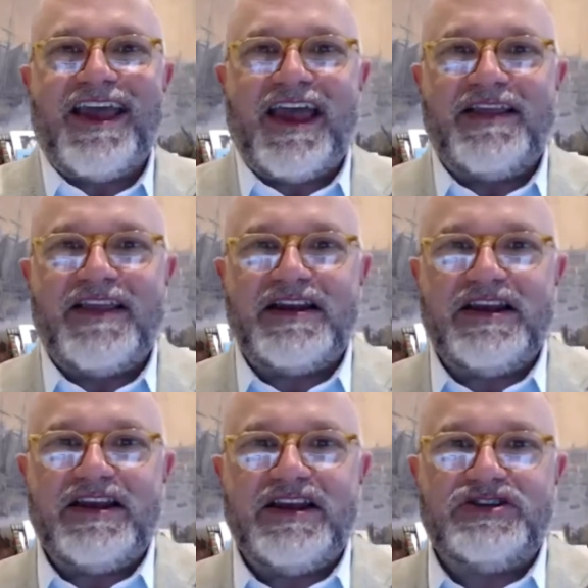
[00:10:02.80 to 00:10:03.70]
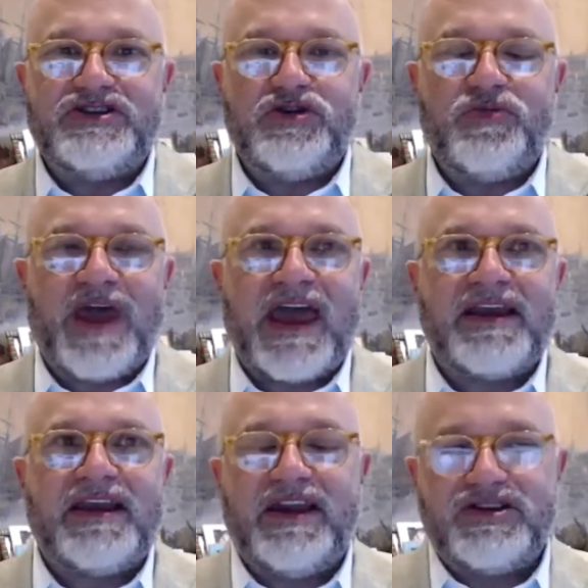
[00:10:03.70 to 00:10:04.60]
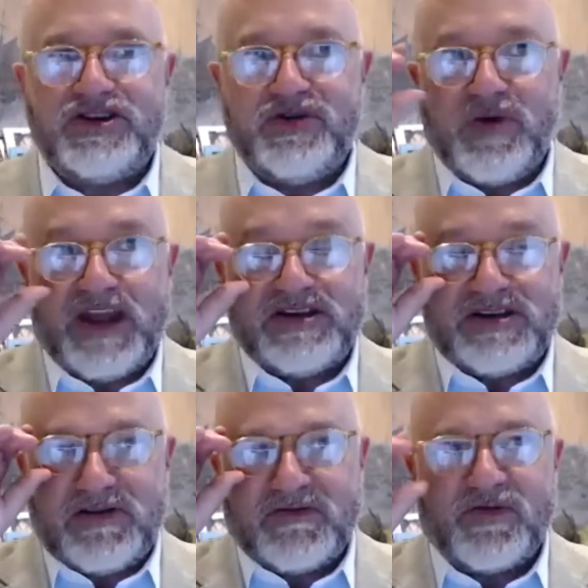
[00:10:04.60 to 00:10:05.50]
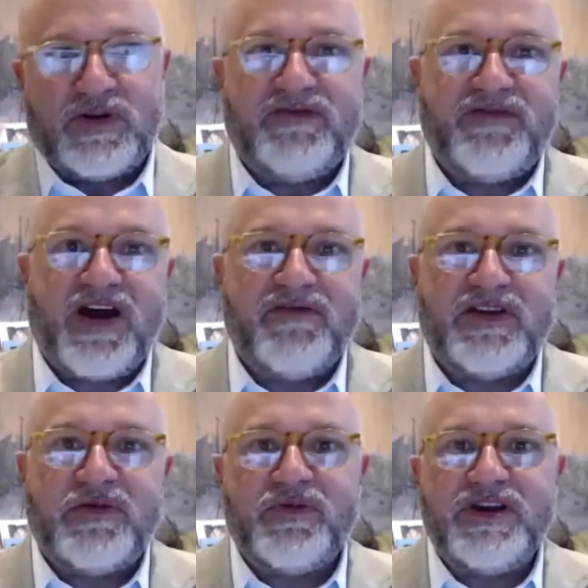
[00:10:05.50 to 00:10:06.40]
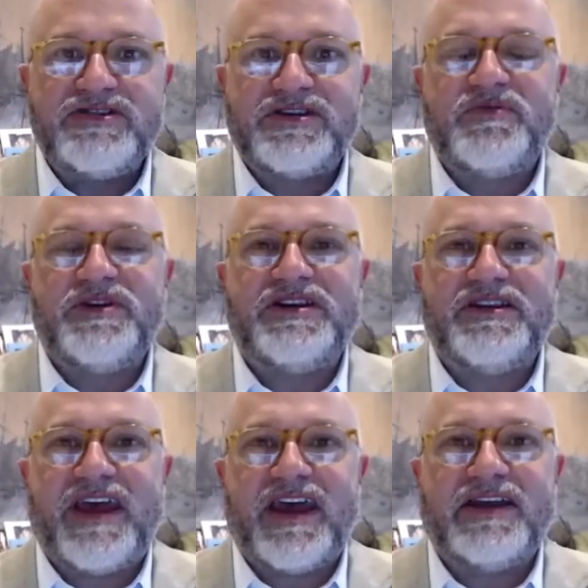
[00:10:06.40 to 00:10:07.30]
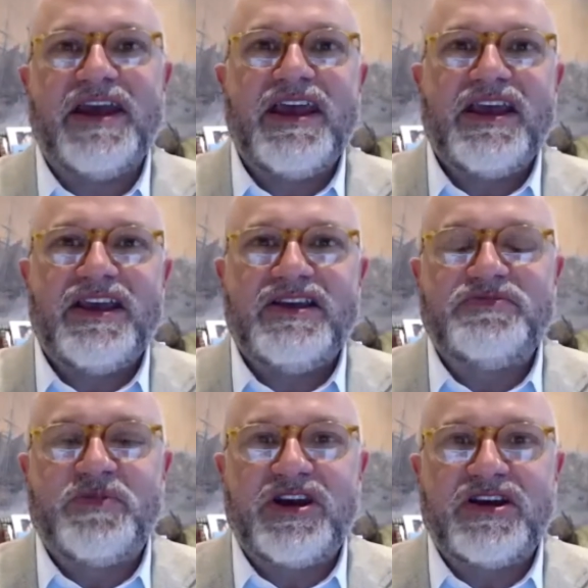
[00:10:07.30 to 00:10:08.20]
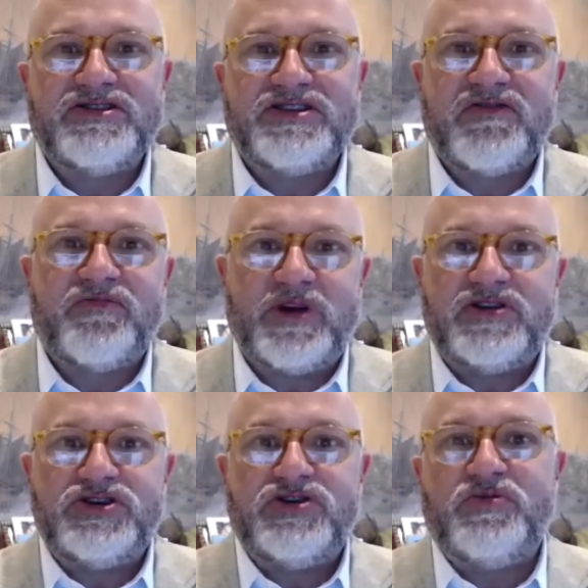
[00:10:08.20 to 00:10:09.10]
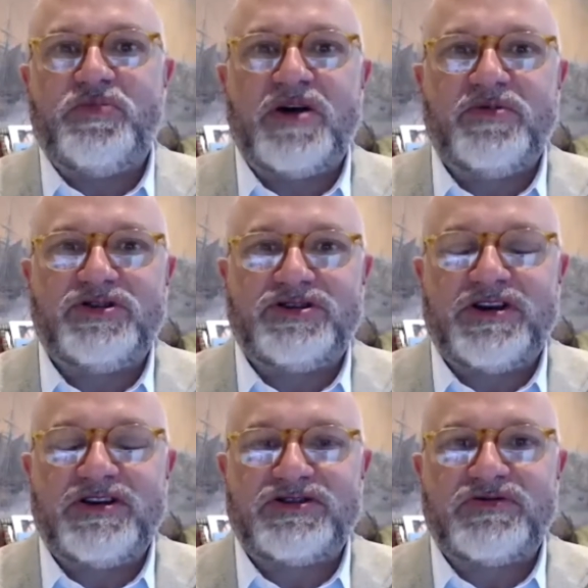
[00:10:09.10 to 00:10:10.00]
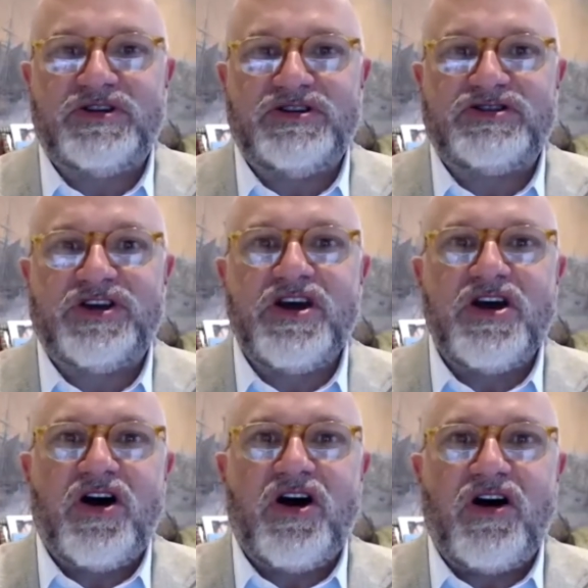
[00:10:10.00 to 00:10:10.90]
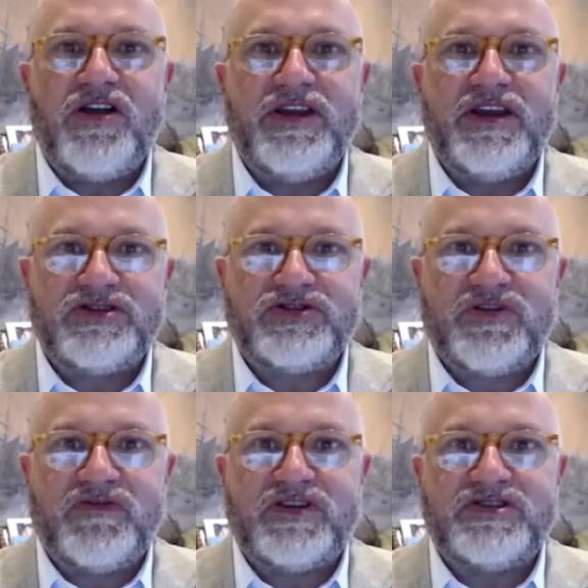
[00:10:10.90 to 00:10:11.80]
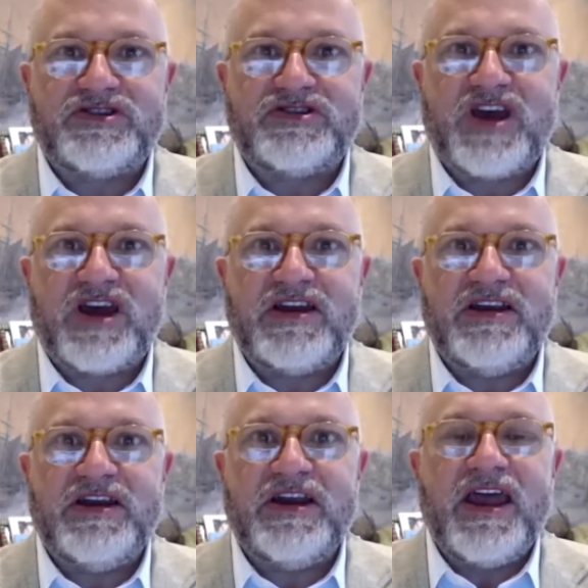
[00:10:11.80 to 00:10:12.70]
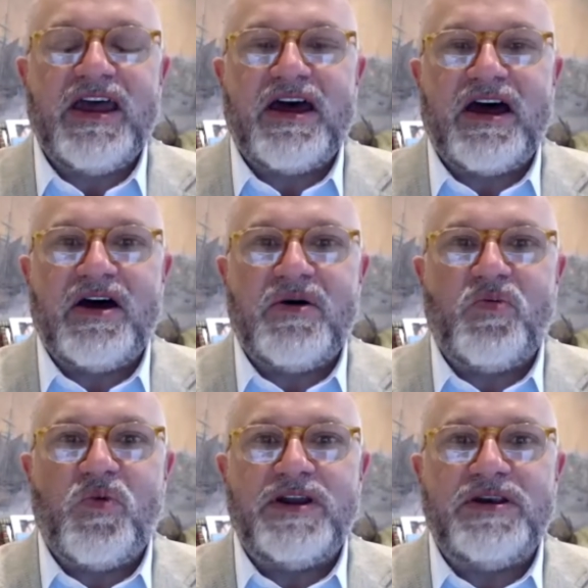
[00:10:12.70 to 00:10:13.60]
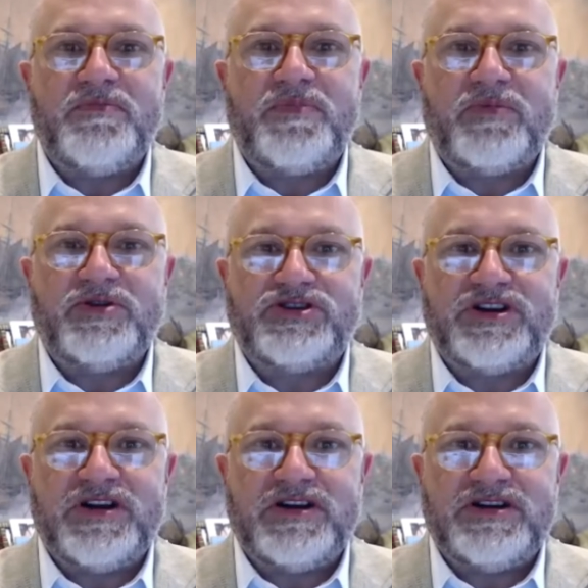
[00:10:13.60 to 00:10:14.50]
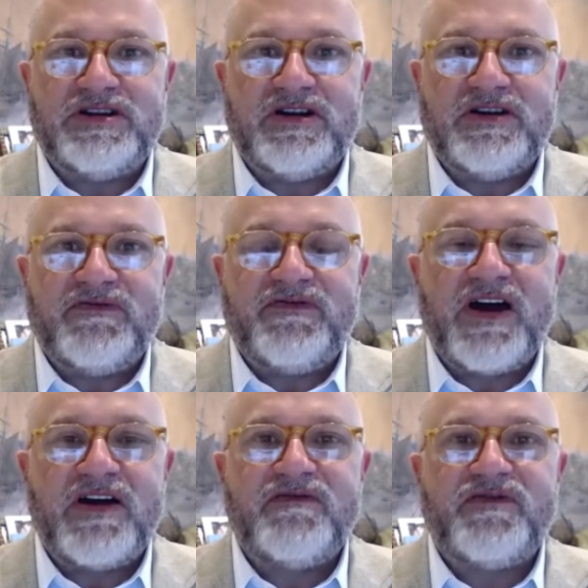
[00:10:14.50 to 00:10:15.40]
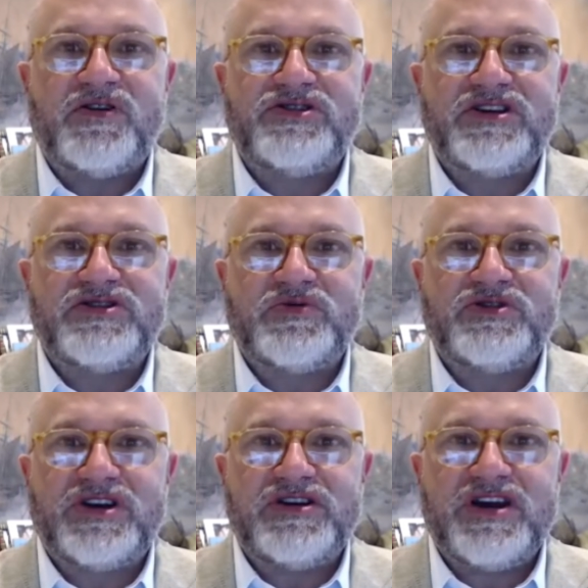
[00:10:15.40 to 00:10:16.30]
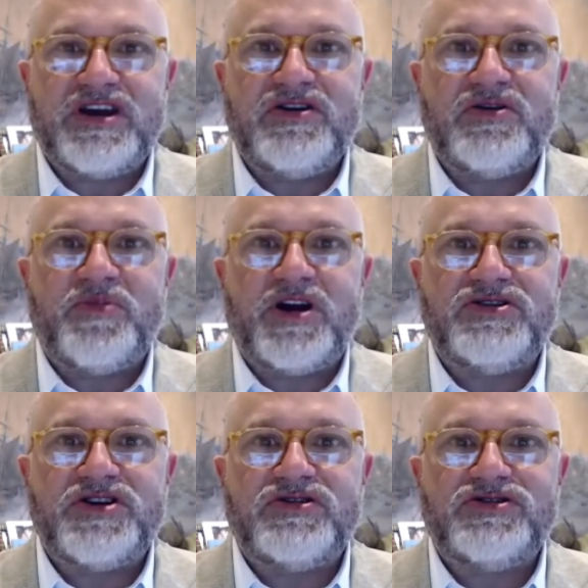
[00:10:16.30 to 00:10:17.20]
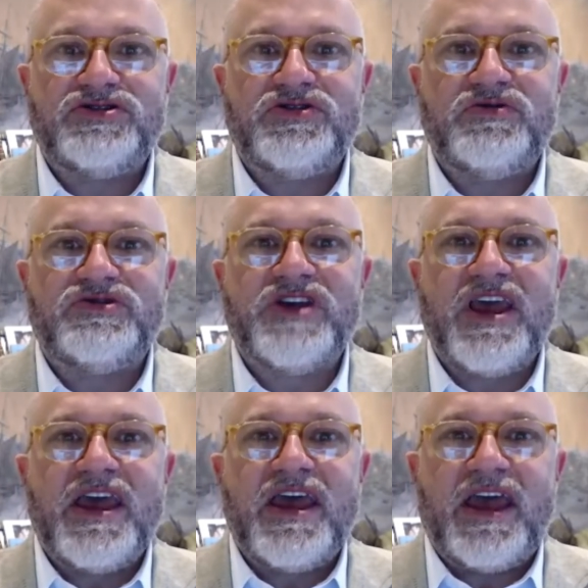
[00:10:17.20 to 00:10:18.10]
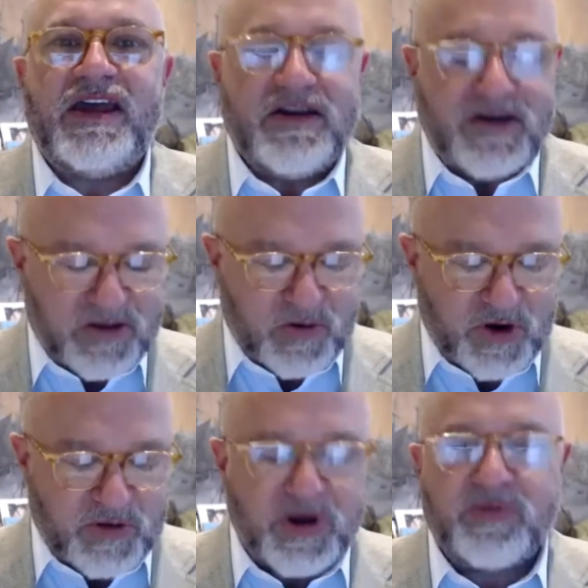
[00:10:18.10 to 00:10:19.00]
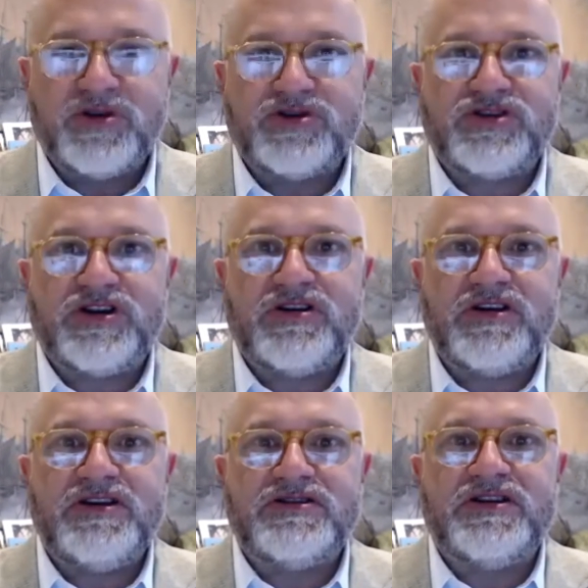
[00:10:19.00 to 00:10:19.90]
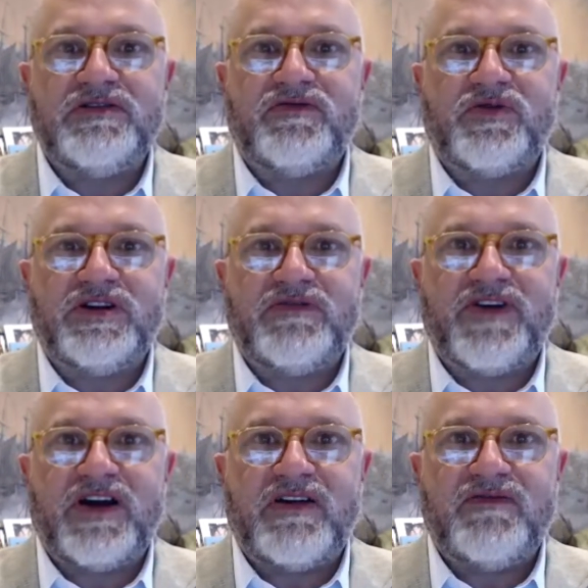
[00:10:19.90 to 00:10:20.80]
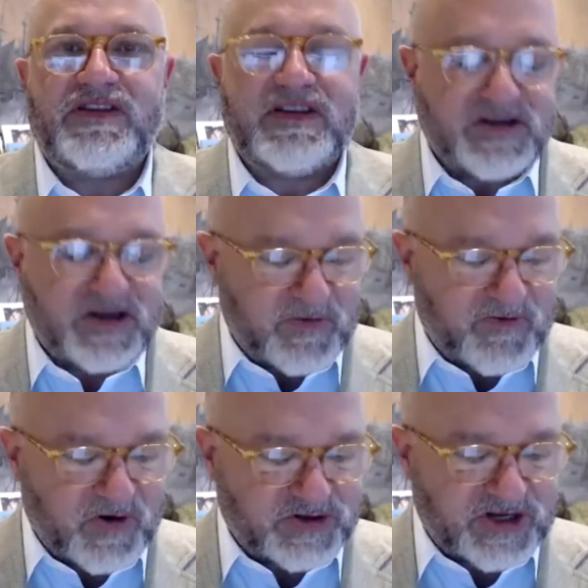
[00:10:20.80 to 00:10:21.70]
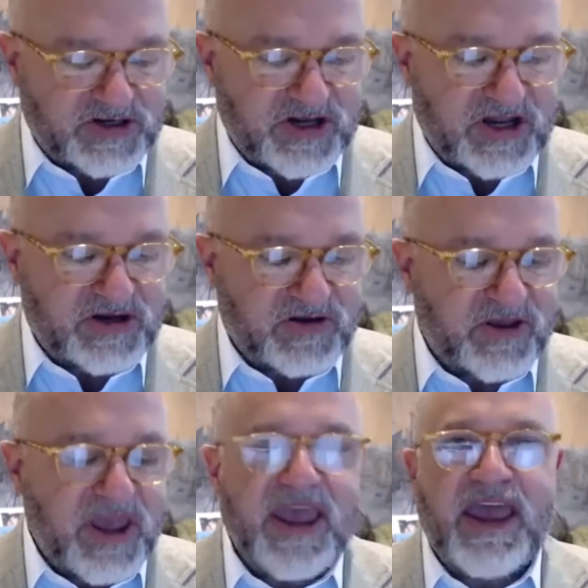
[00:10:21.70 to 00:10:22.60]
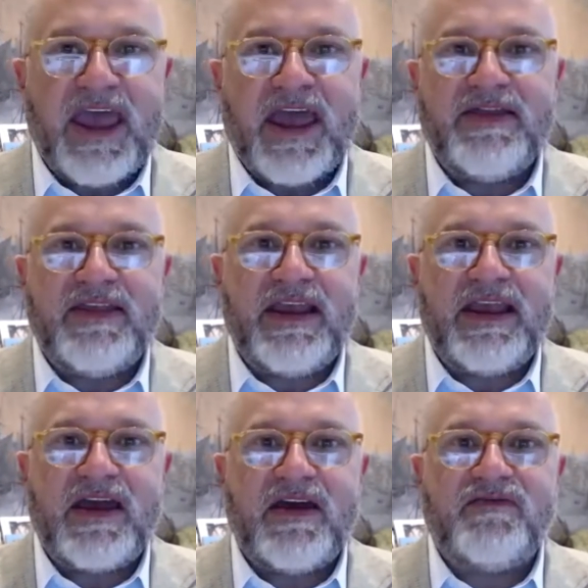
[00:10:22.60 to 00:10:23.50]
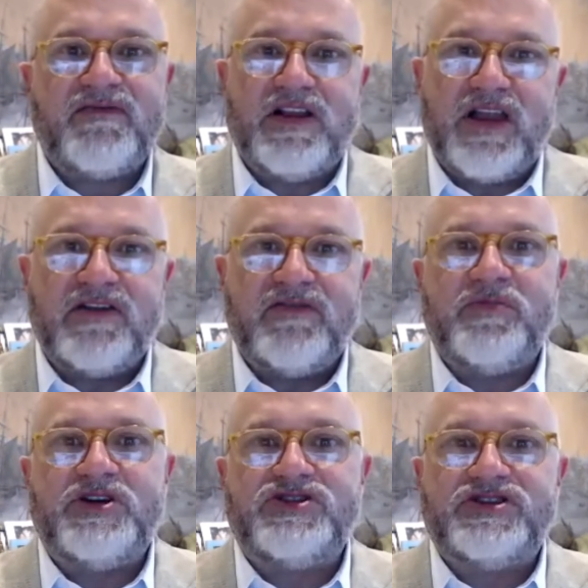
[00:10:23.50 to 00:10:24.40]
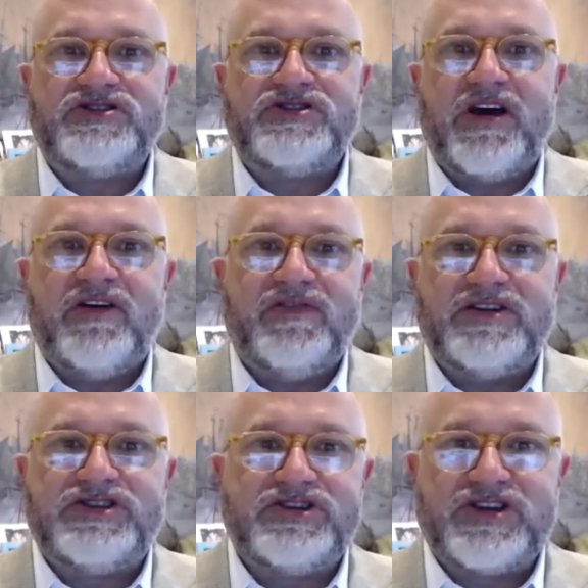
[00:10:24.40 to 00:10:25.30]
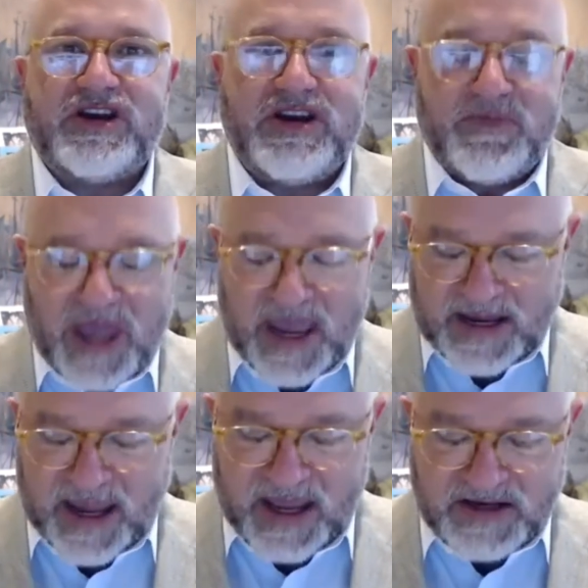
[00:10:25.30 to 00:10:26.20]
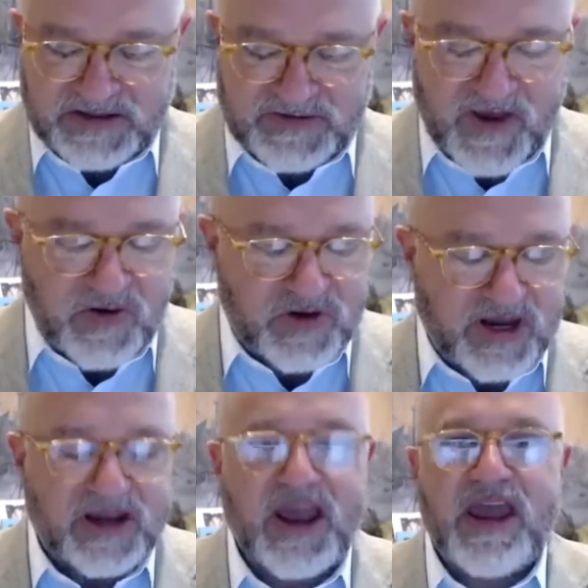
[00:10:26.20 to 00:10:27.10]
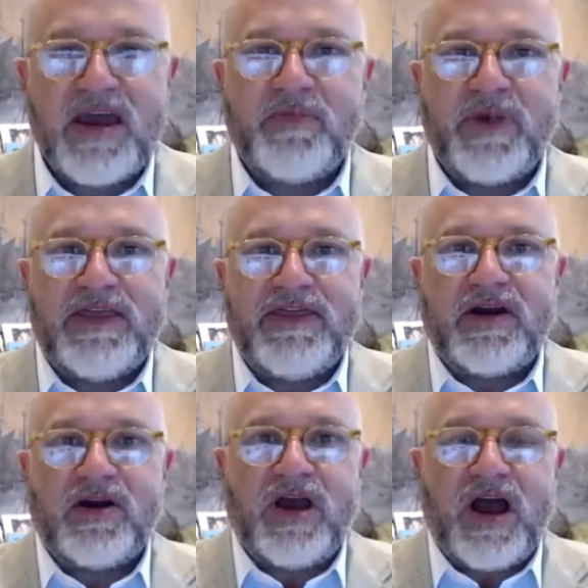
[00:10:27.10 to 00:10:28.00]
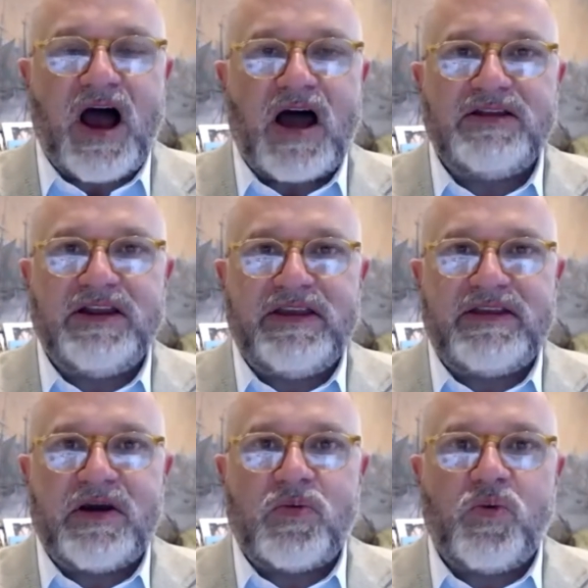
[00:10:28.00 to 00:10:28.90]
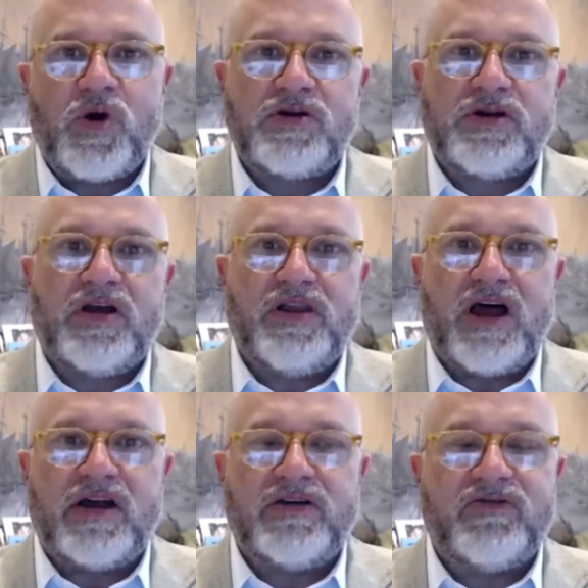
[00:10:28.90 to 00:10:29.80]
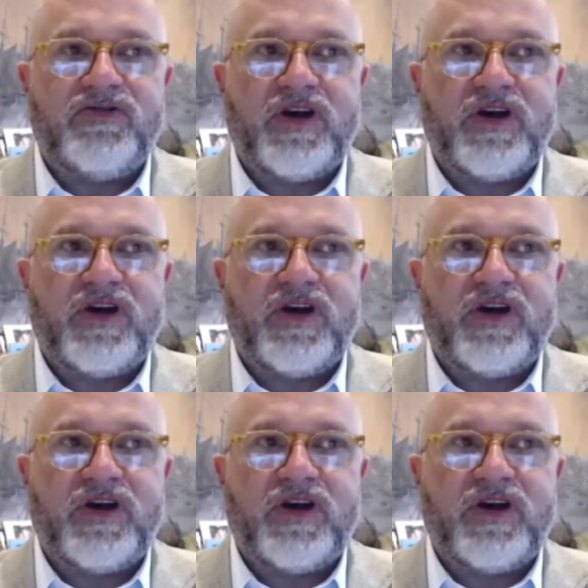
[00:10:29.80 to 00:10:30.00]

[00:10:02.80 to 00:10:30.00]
and then ease you back to 1845. And the reason we did that is because there have been two published histories on the history of the society. One published in 1995 for a sesquicentennial by John Schutz, and another one published in 1945 at the time of our centennial. And they have a lot of images of the society back at its founding, but oddly, there weren't a lot of